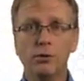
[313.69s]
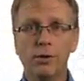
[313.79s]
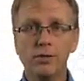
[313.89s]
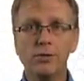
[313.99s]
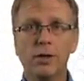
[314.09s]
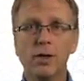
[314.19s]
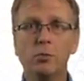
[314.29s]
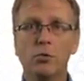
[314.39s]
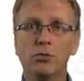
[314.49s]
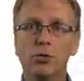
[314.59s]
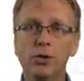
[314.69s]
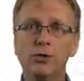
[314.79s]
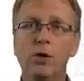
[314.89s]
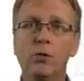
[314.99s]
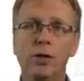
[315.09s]
this type of
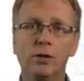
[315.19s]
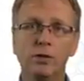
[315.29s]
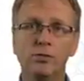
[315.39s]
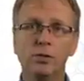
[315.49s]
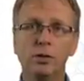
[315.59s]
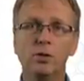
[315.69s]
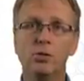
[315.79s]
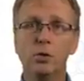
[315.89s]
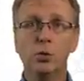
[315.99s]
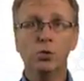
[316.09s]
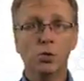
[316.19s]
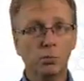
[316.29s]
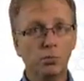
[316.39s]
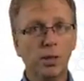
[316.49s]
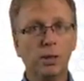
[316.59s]
T-cell reactivity should
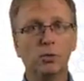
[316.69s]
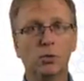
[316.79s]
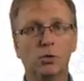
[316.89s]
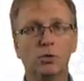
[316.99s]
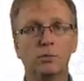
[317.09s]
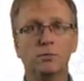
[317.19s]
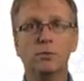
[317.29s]
not be ignored.